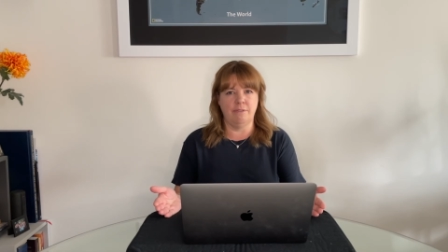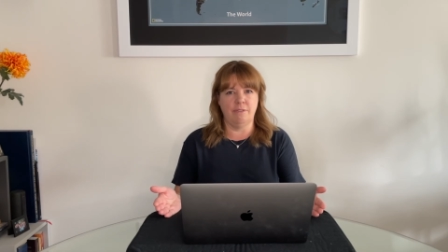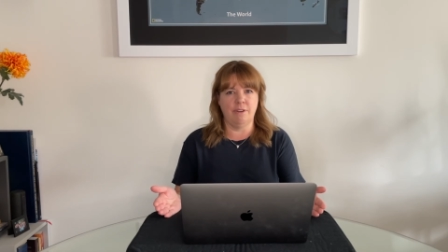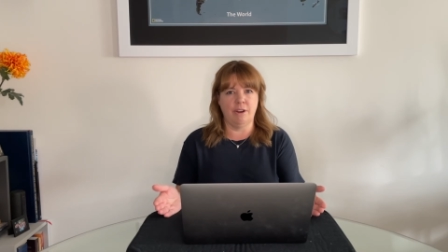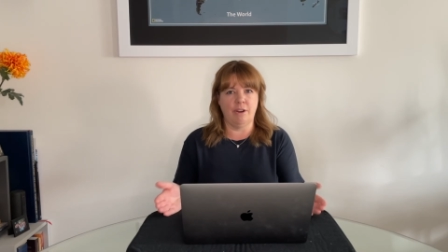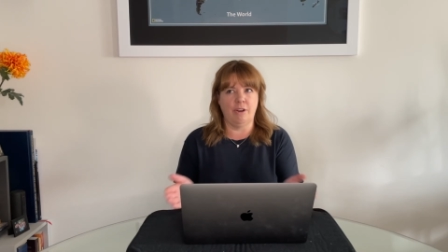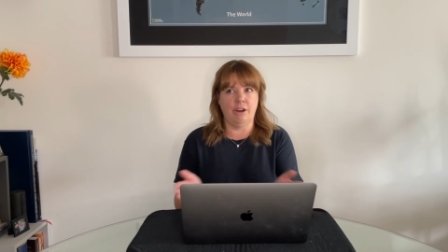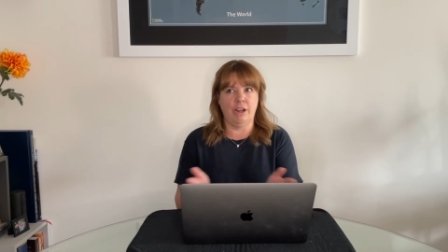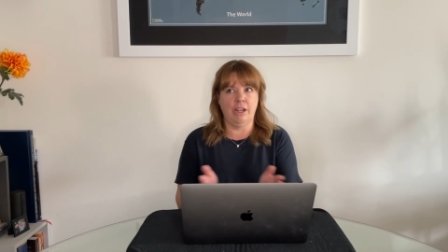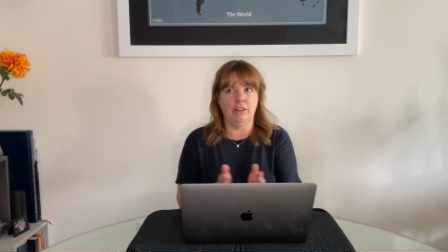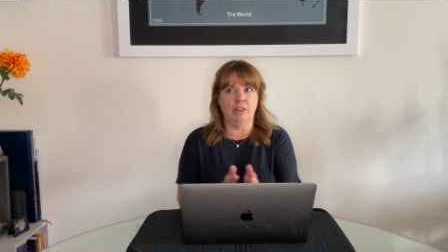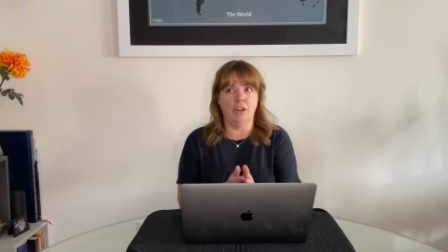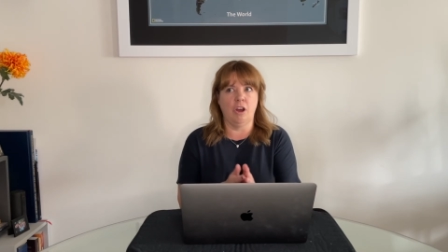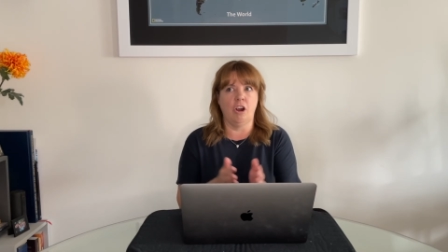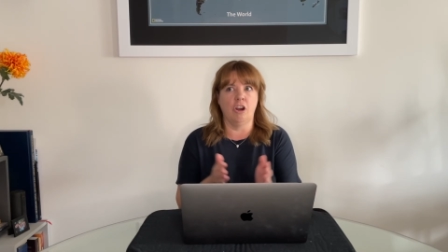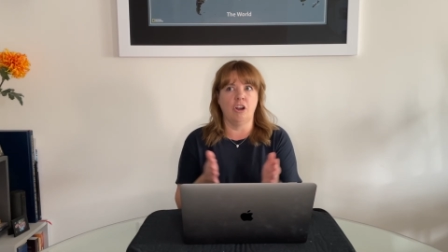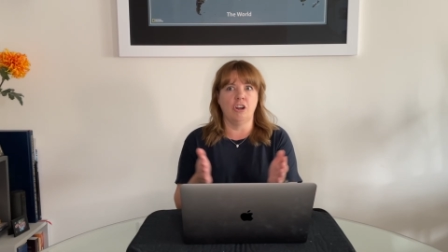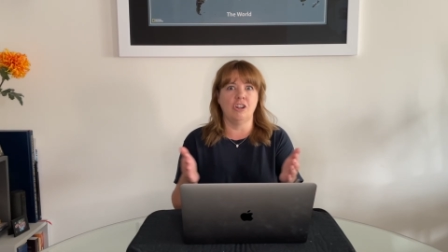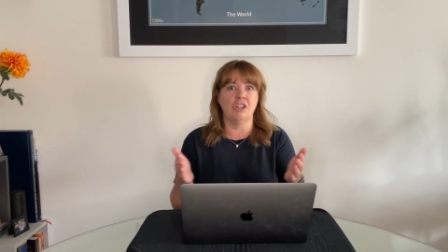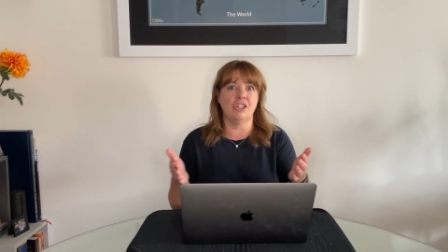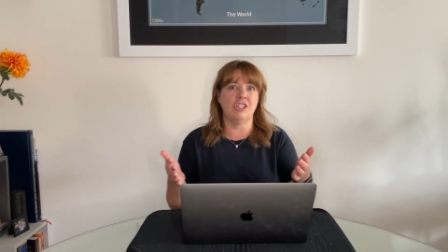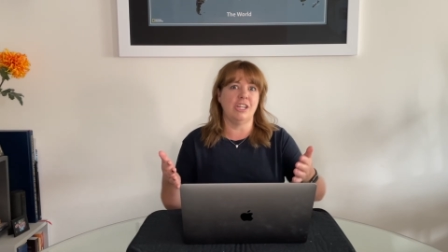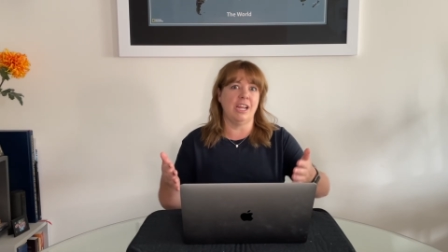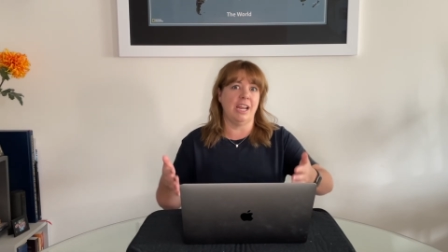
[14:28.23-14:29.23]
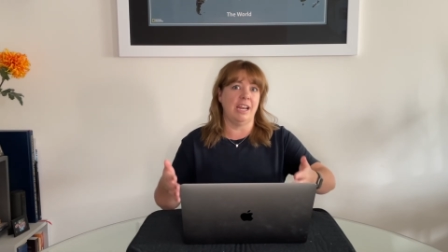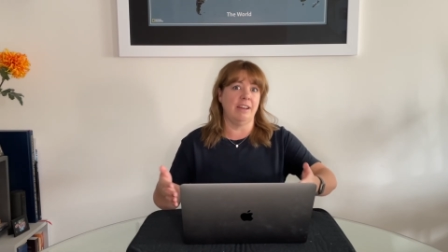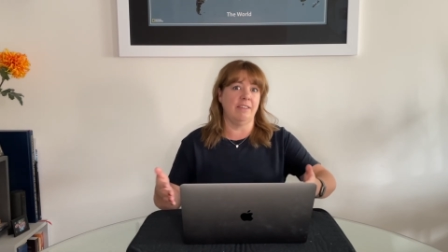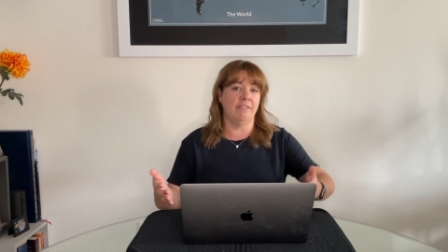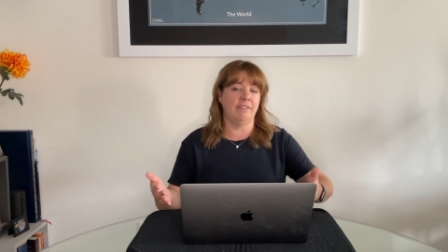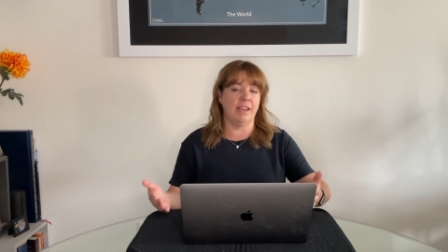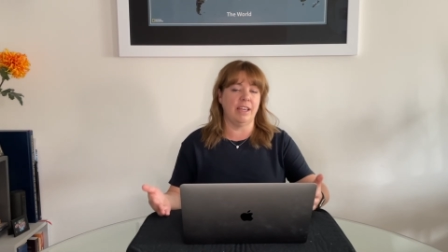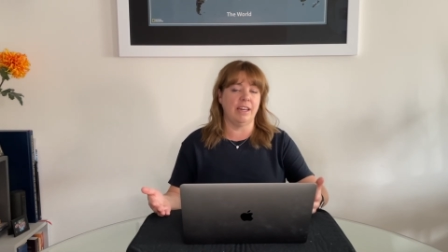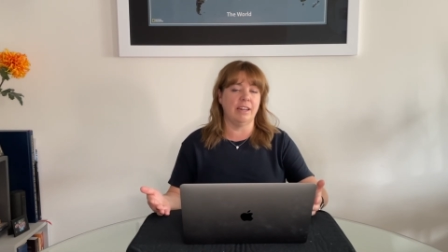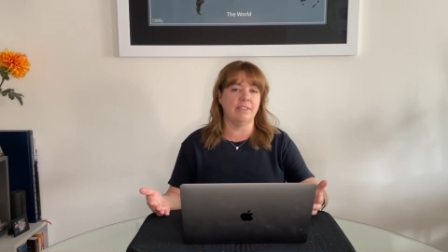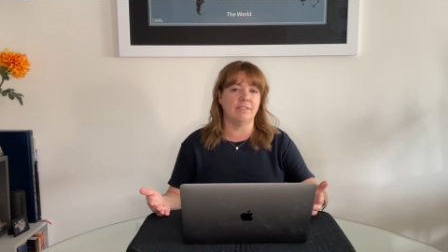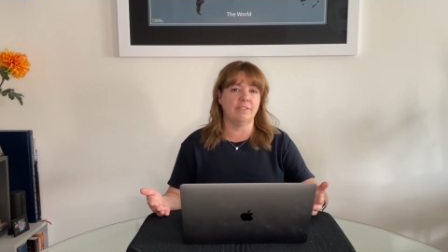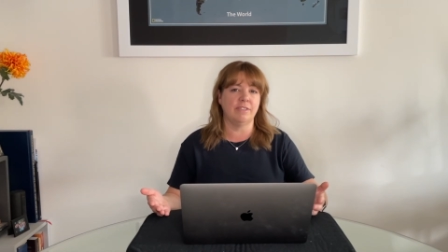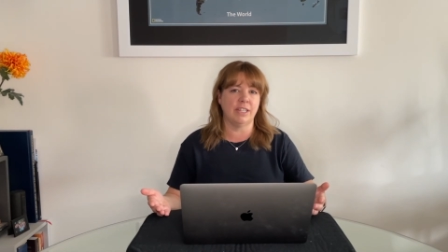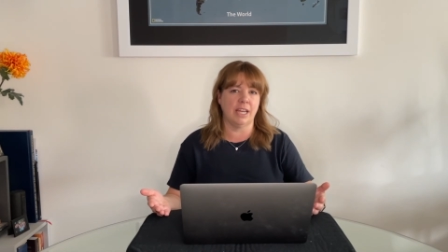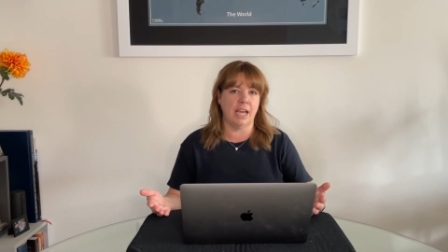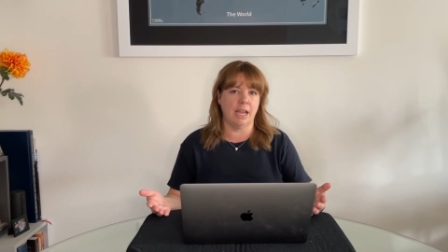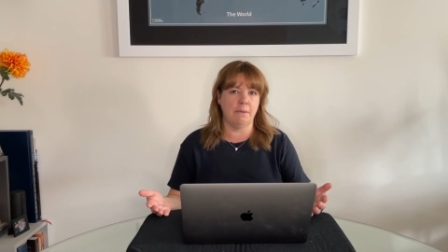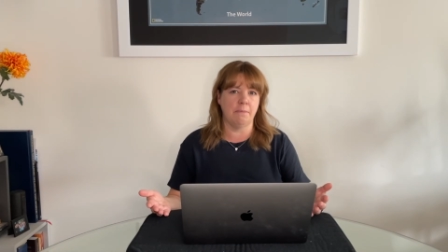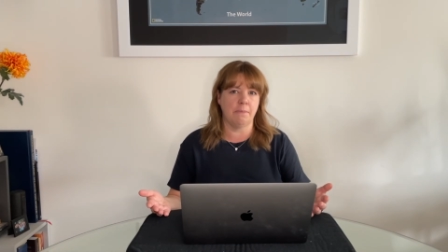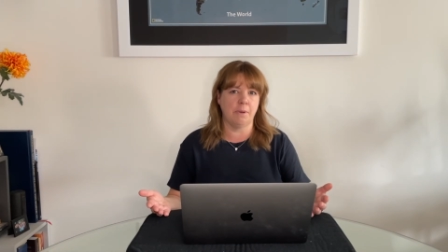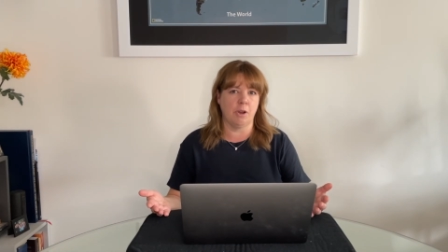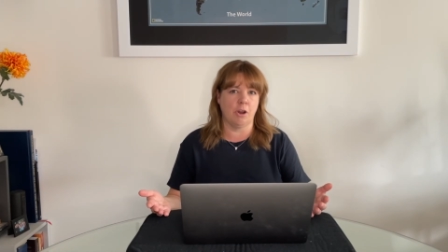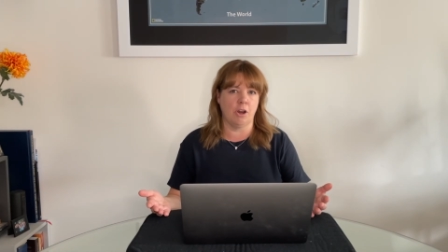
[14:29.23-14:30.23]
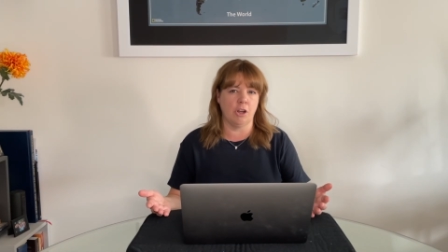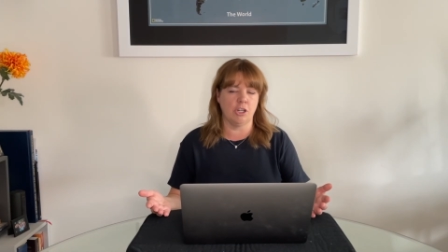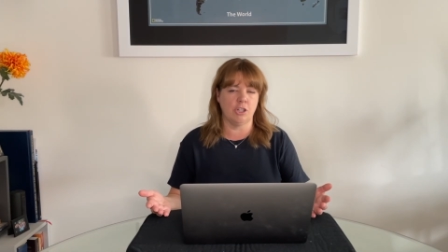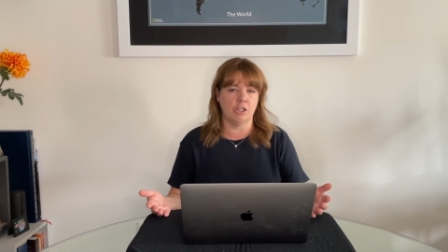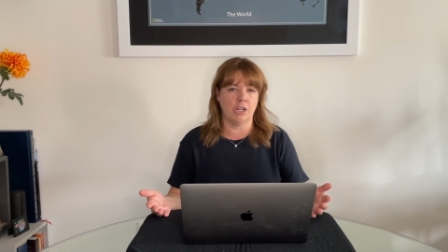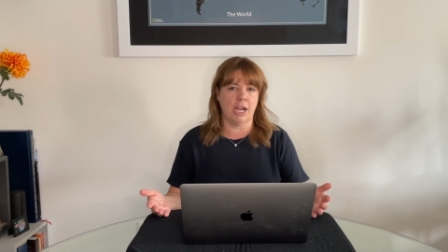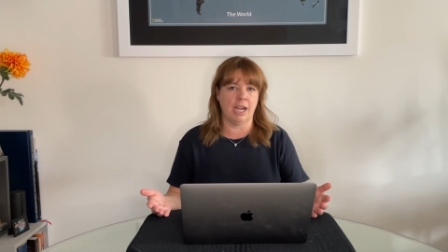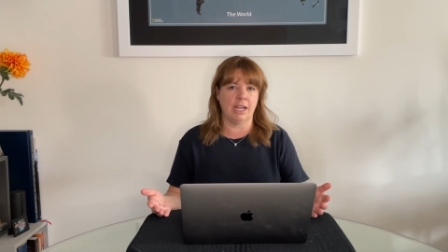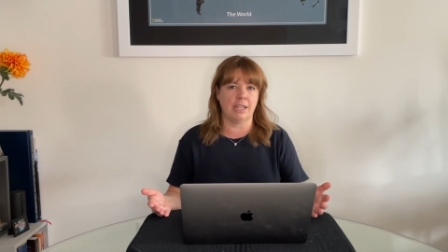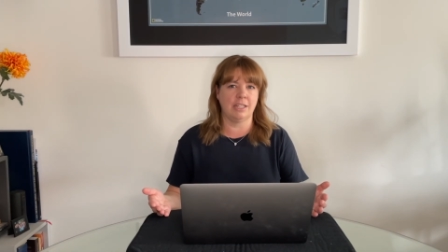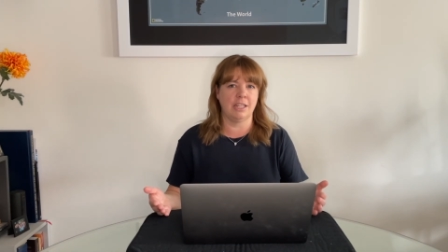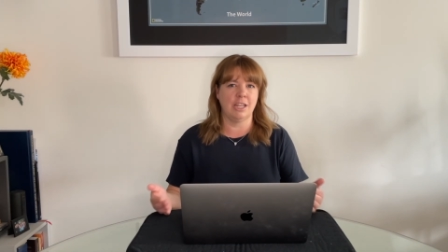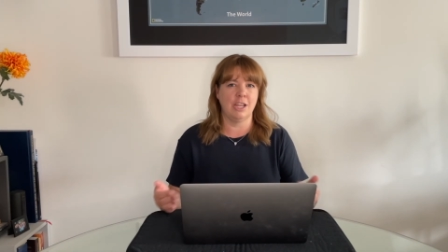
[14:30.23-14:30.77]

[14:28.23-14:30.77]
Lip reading: very large, innovative type contracts,